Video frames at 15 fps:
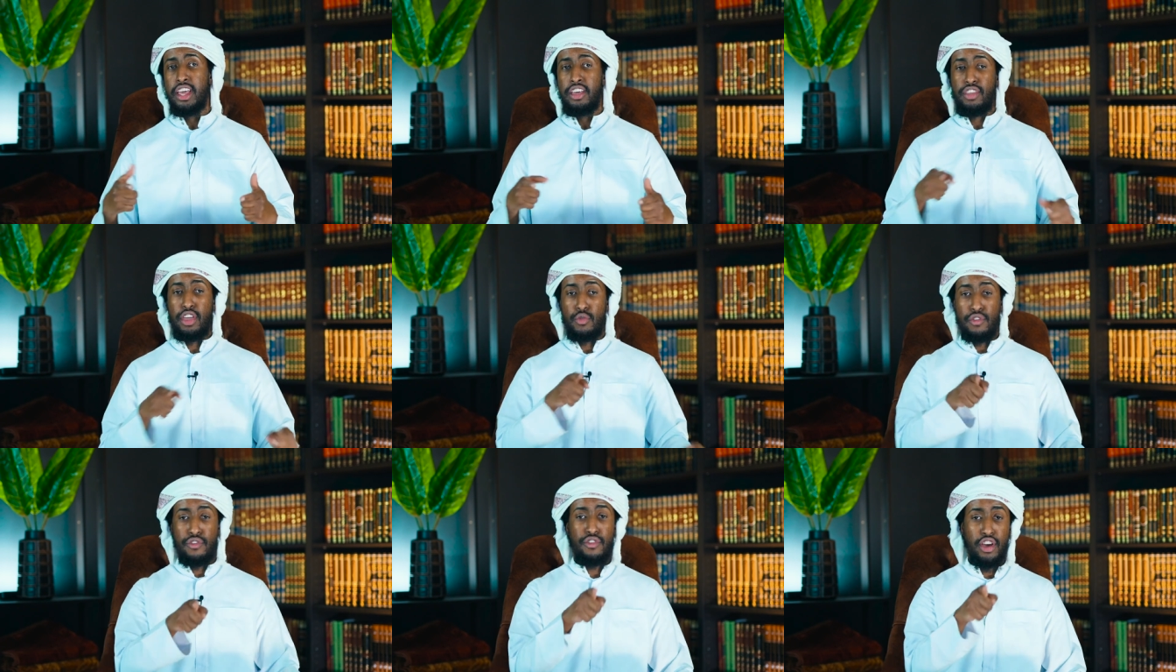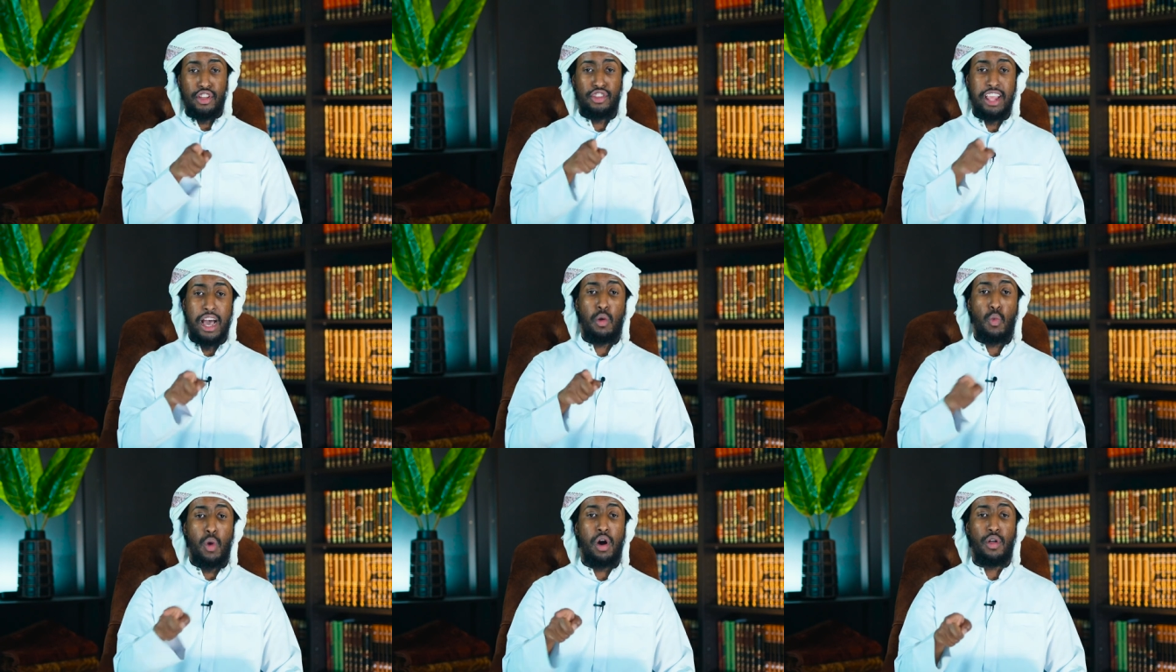they refer to
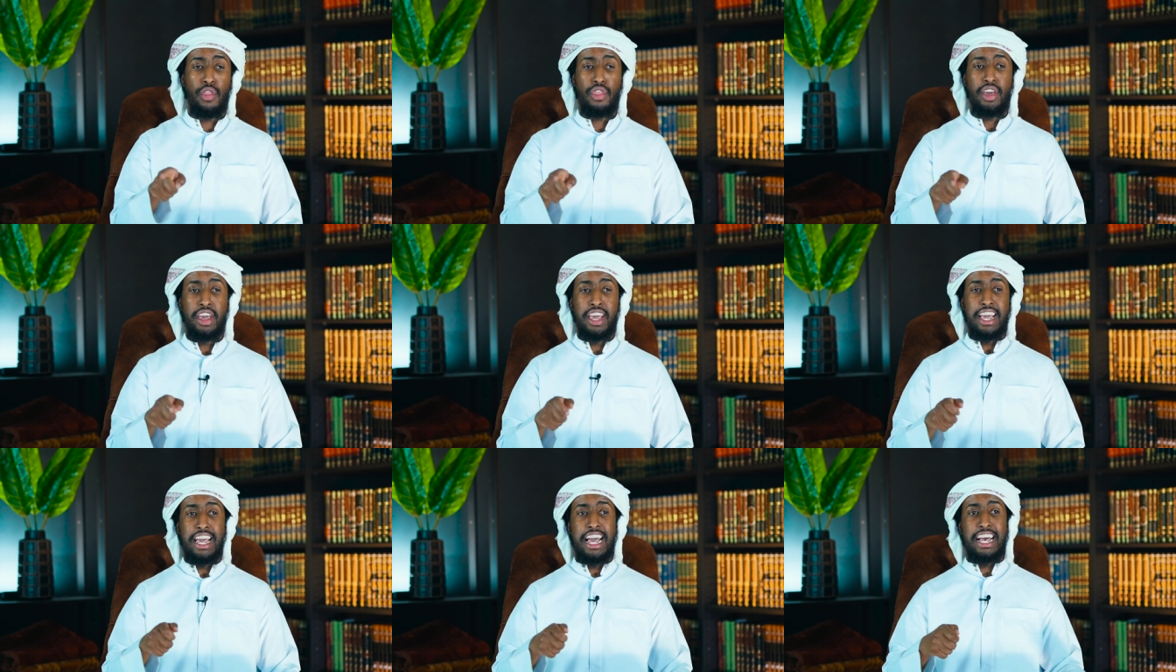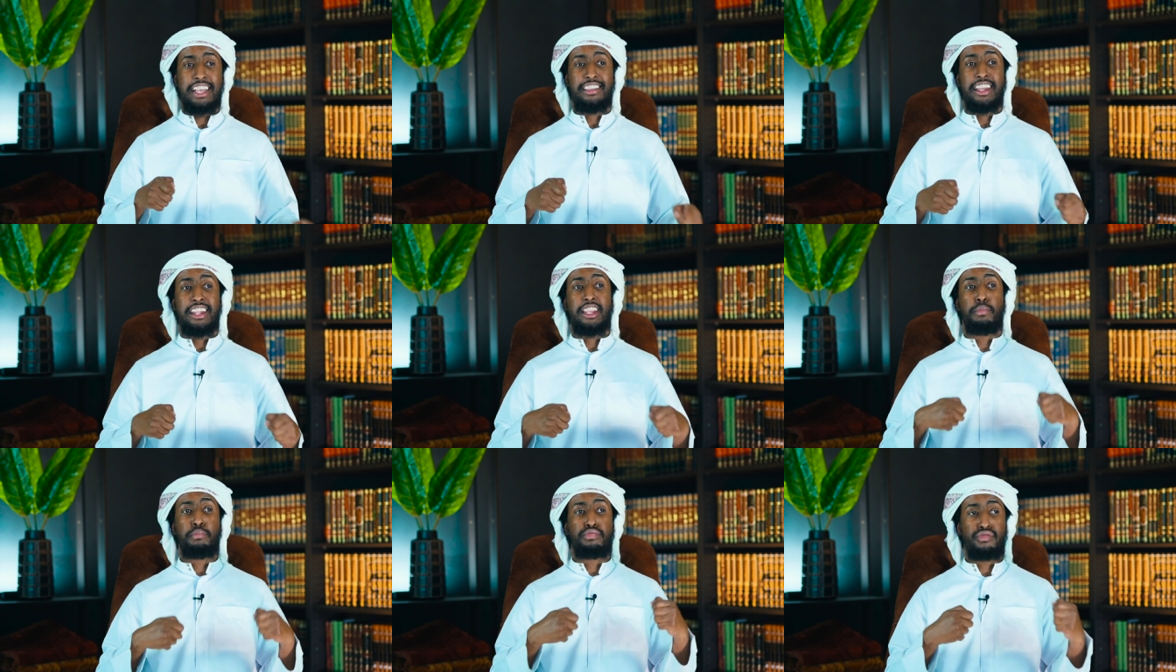that wealth as a
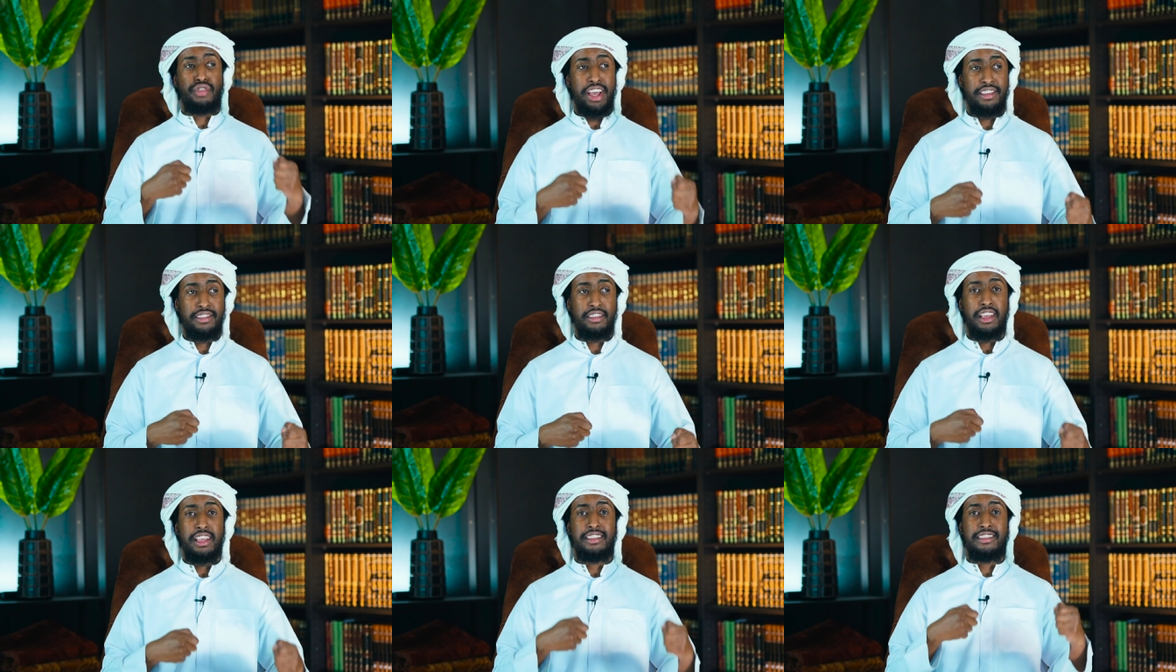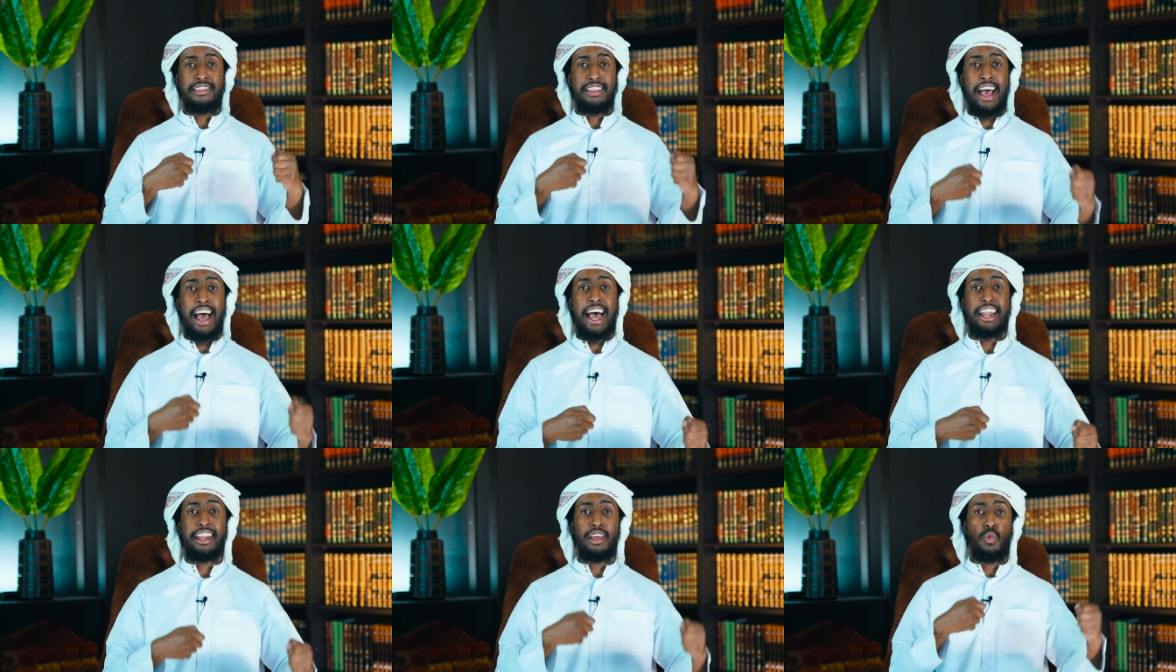depressed,
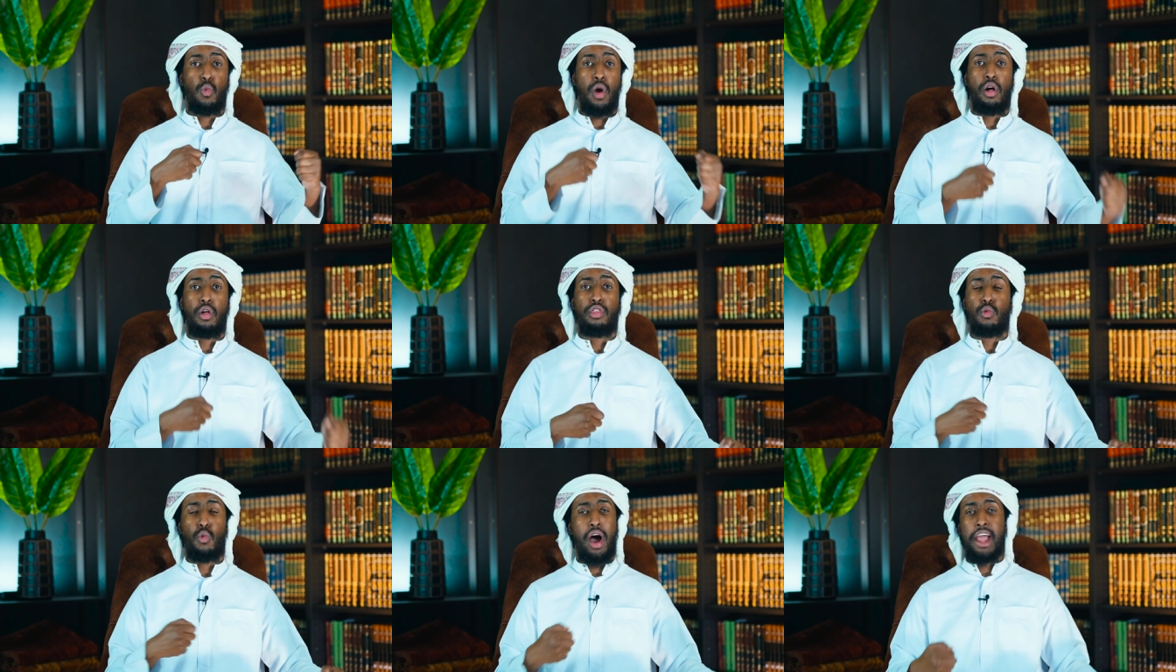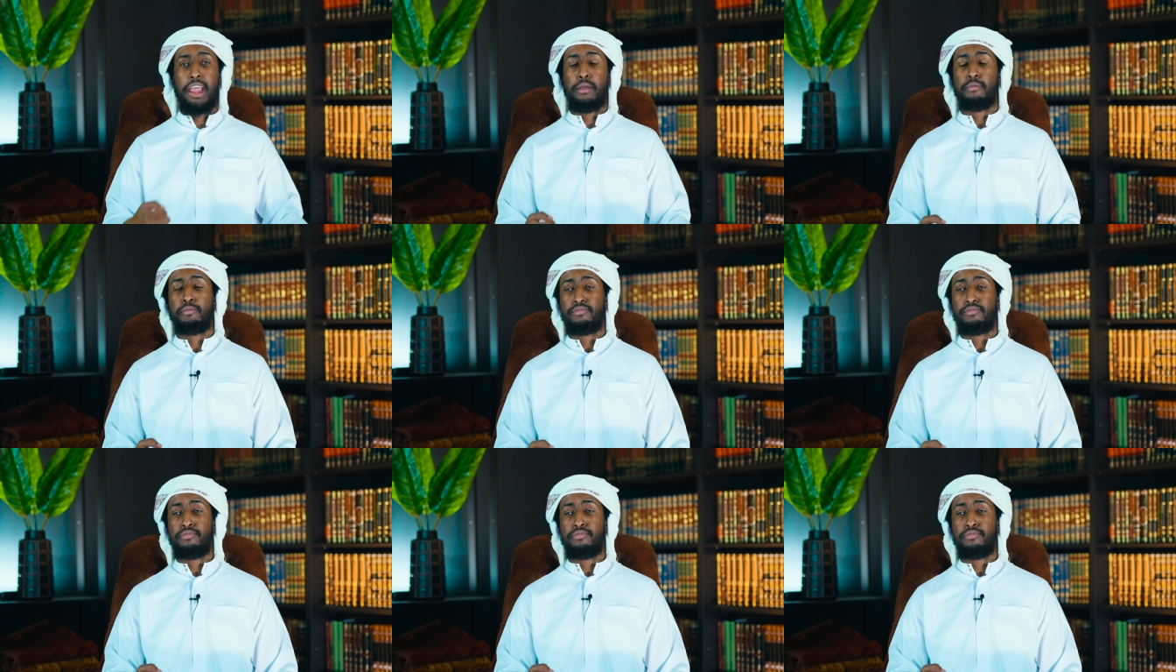sad wealth. Why?